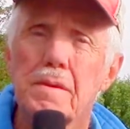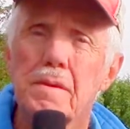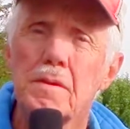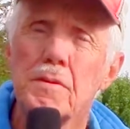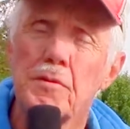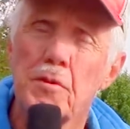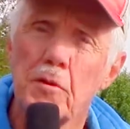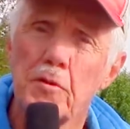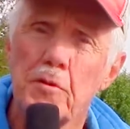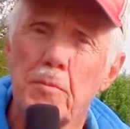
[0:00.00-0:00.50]

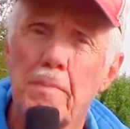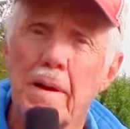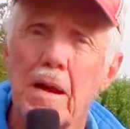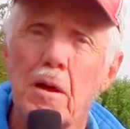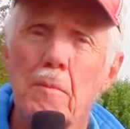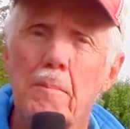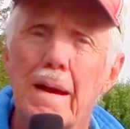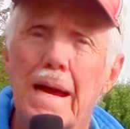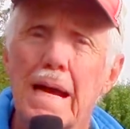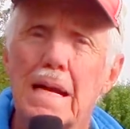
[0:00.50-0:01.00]
So
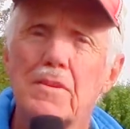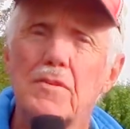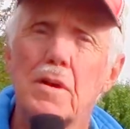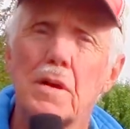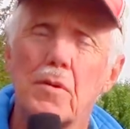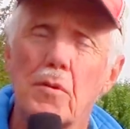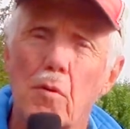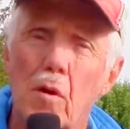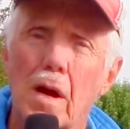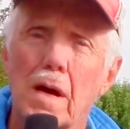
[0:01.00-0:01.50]
spinnerbaits
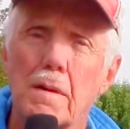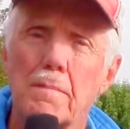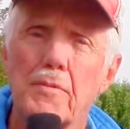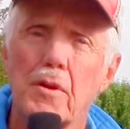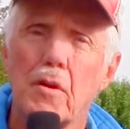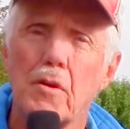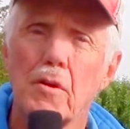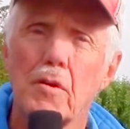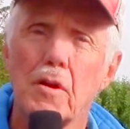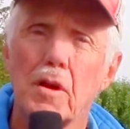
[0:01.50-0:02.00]
and grubs
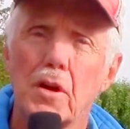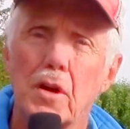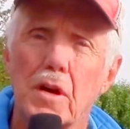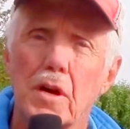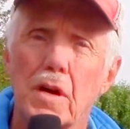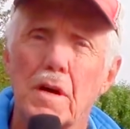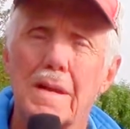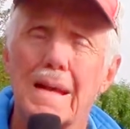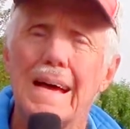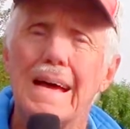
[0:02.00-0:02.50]
are doing
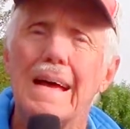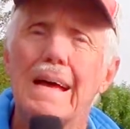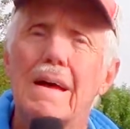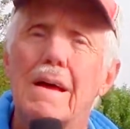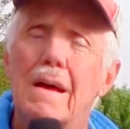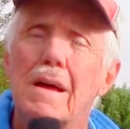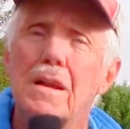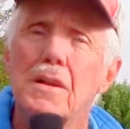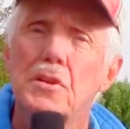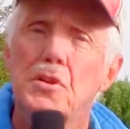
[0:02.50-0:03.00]
good.
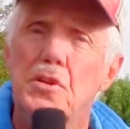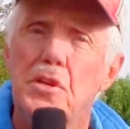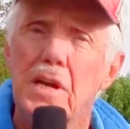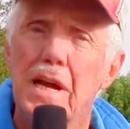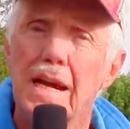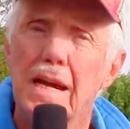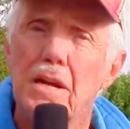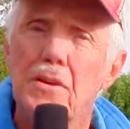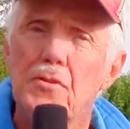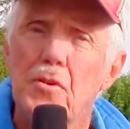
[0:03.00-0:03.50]

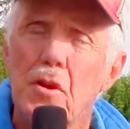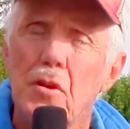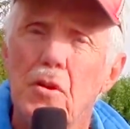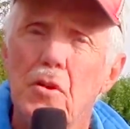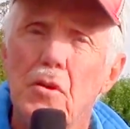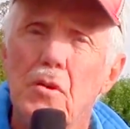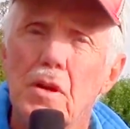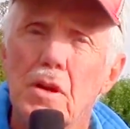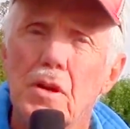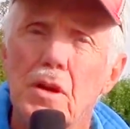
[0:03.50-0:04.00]
Jigs are
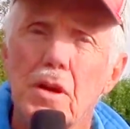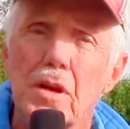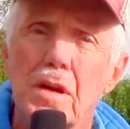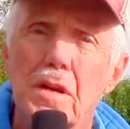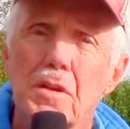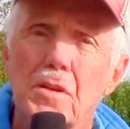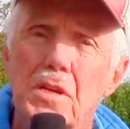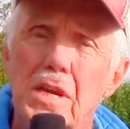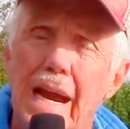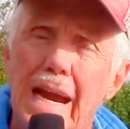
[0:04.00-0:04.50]
doing
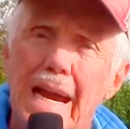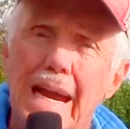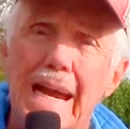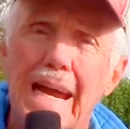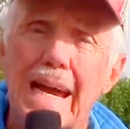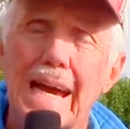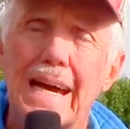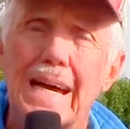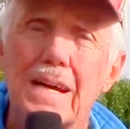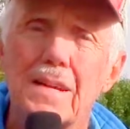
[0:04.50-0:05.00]
good, shaky
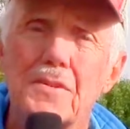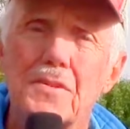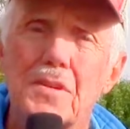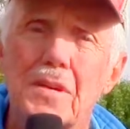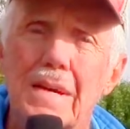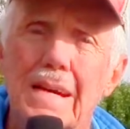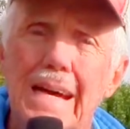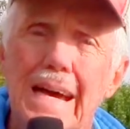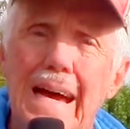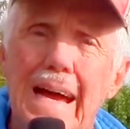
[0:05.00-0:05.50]
heads.
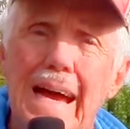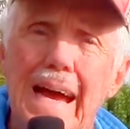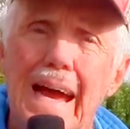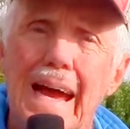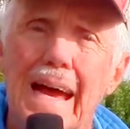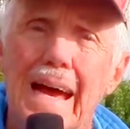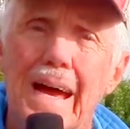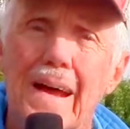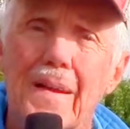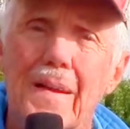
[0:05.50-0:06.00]

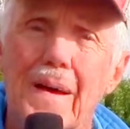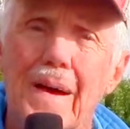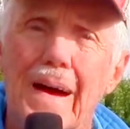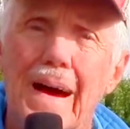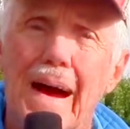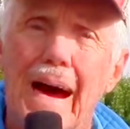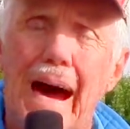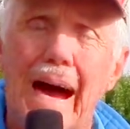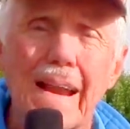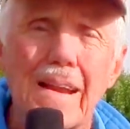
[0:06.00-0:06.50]
And
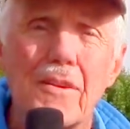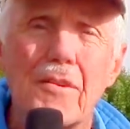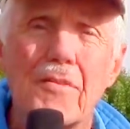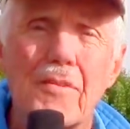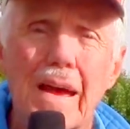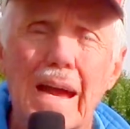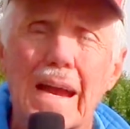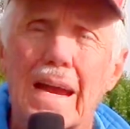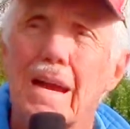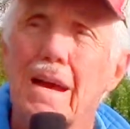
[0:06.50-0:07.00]
I just
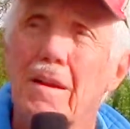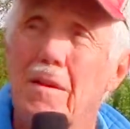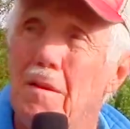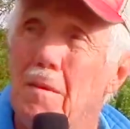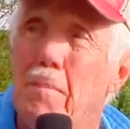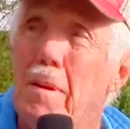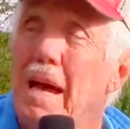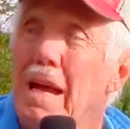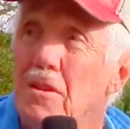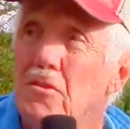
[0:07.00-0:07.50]
think it
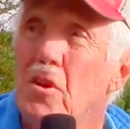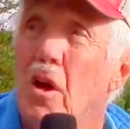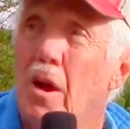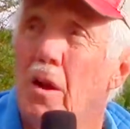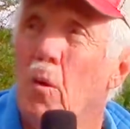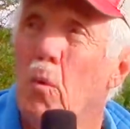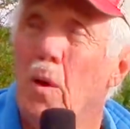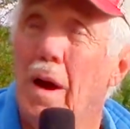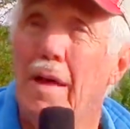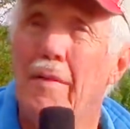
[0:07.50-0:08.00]
depends on
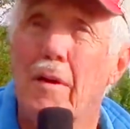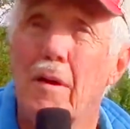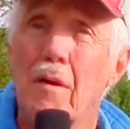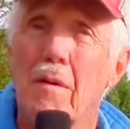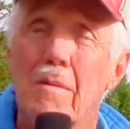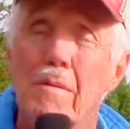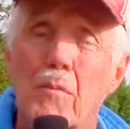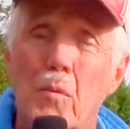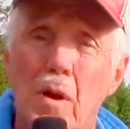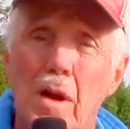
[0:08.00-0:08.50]
the weather,
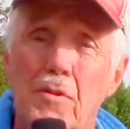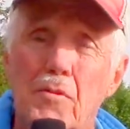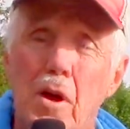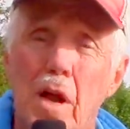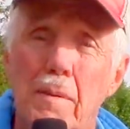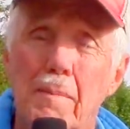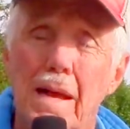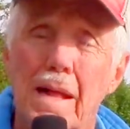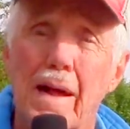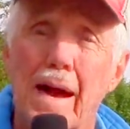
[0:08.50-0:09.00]
what it's going
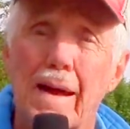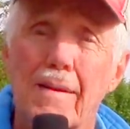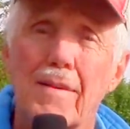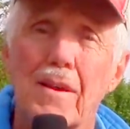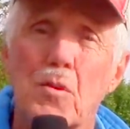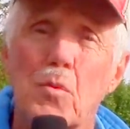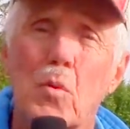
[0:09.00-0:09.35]
to be like this